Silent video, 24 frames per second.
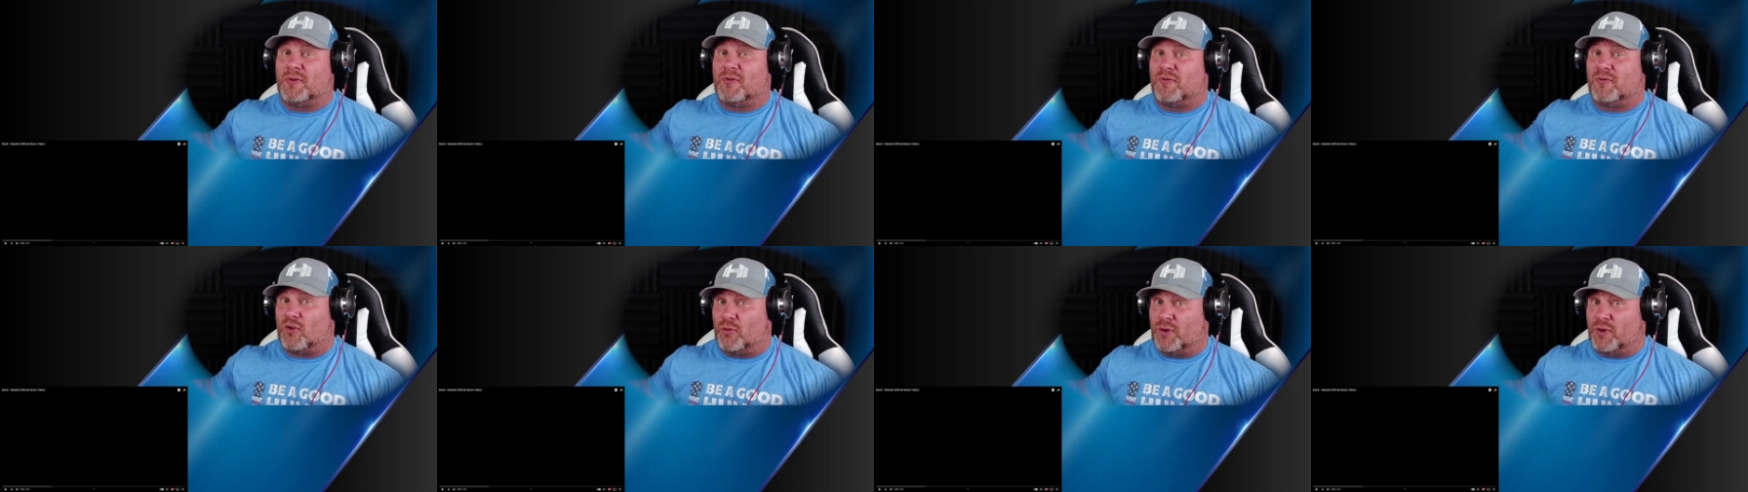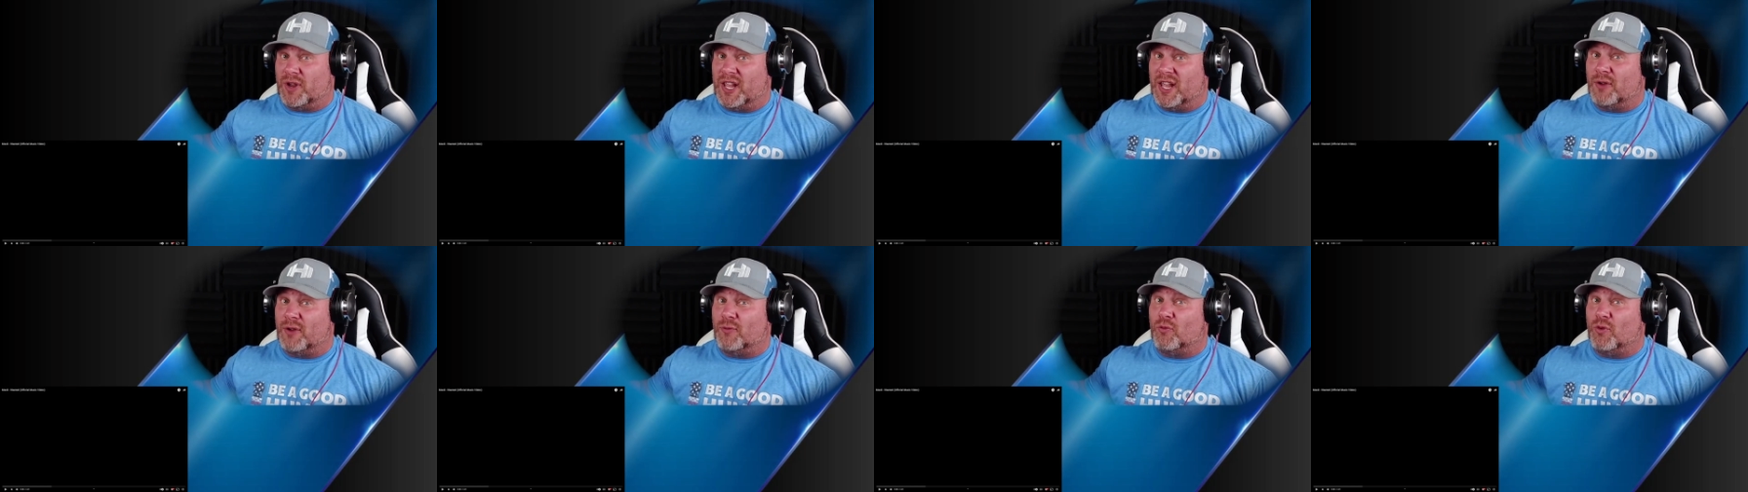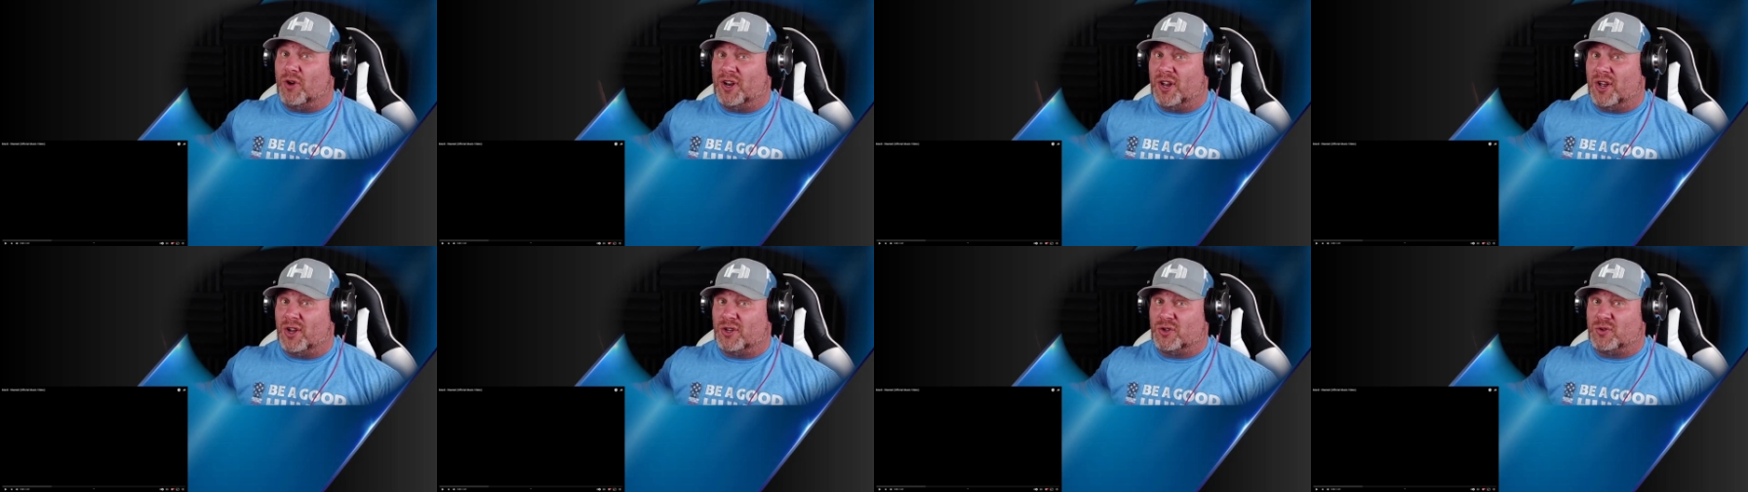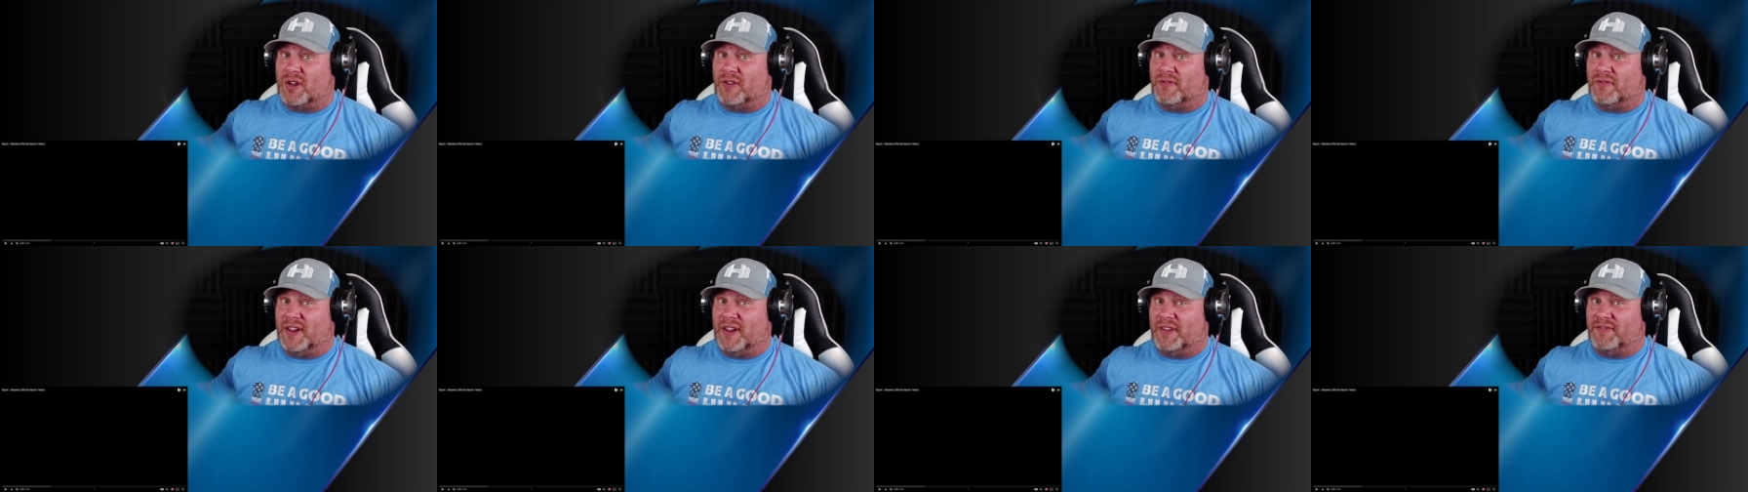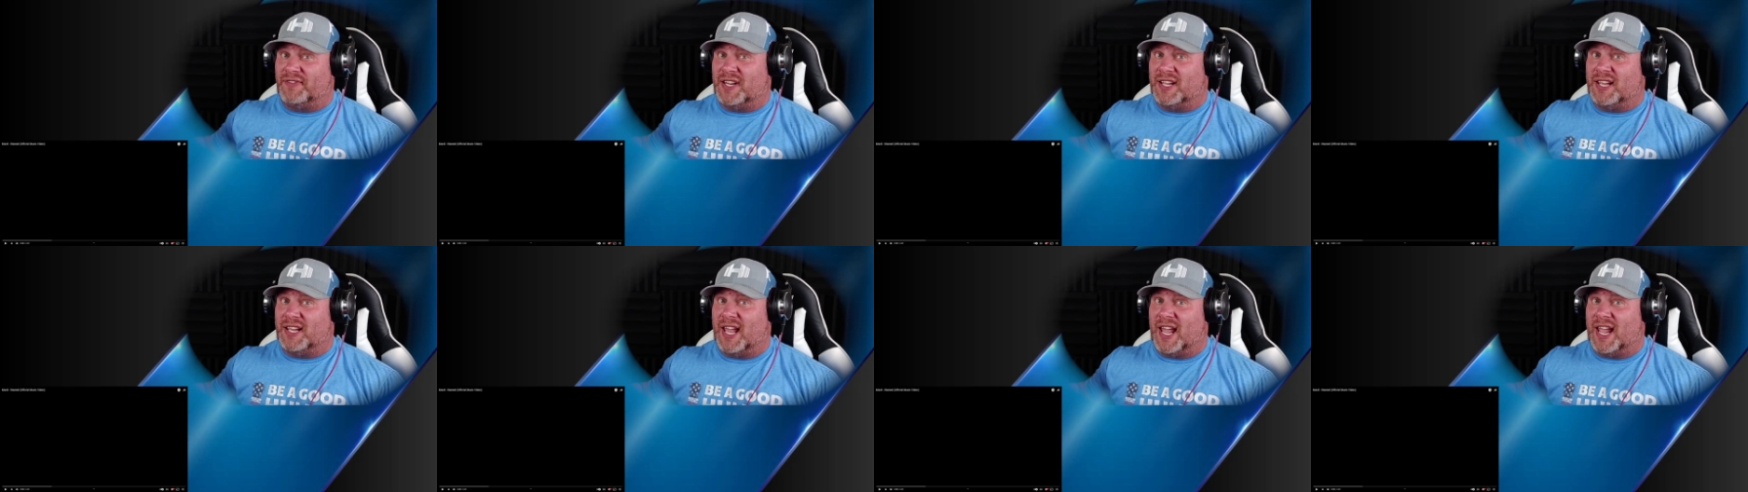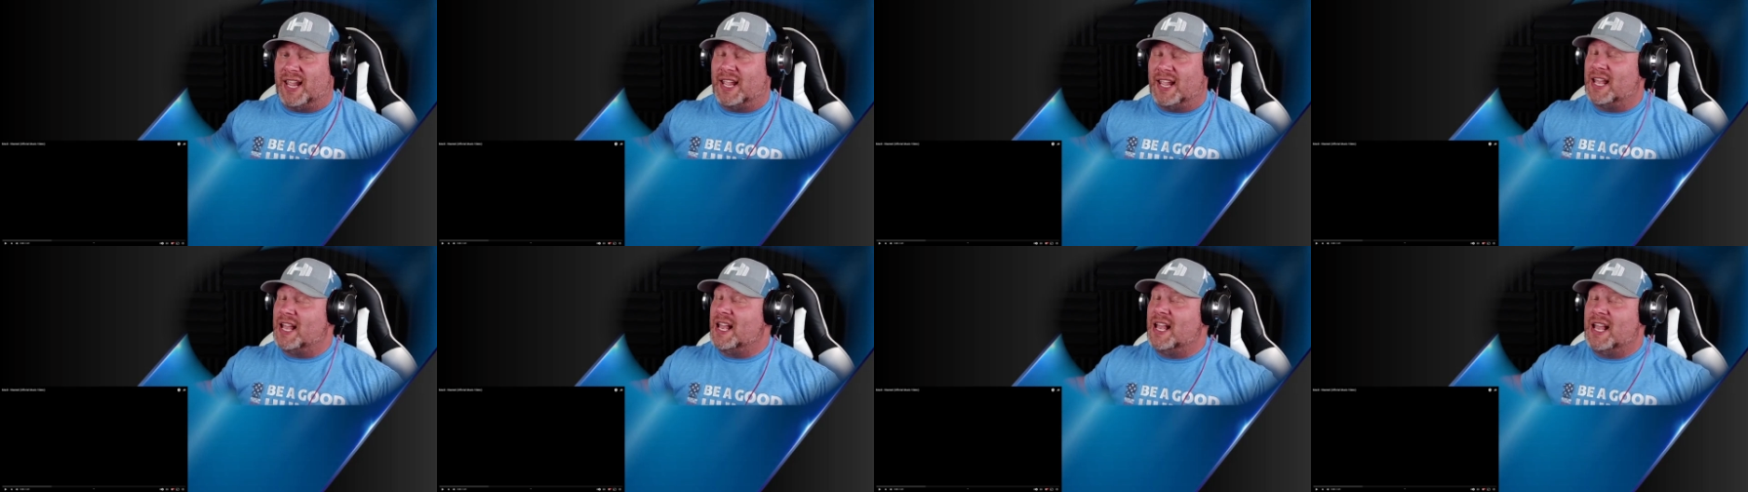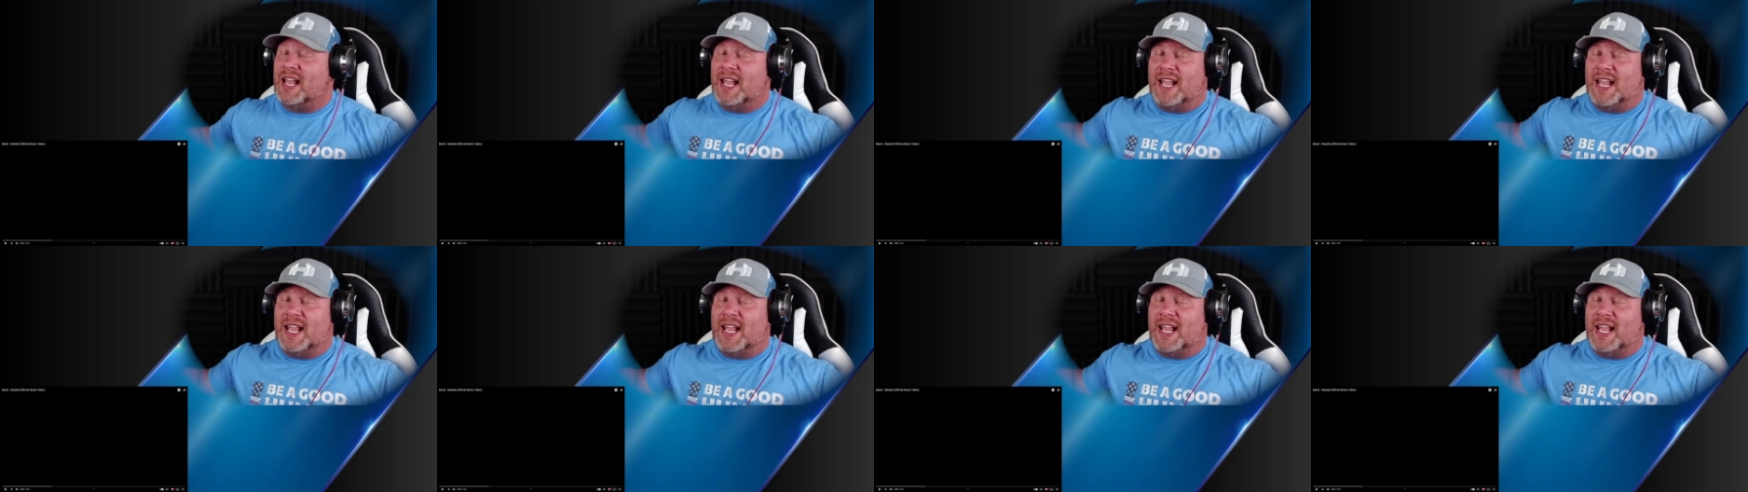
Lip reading: before we hit 150K.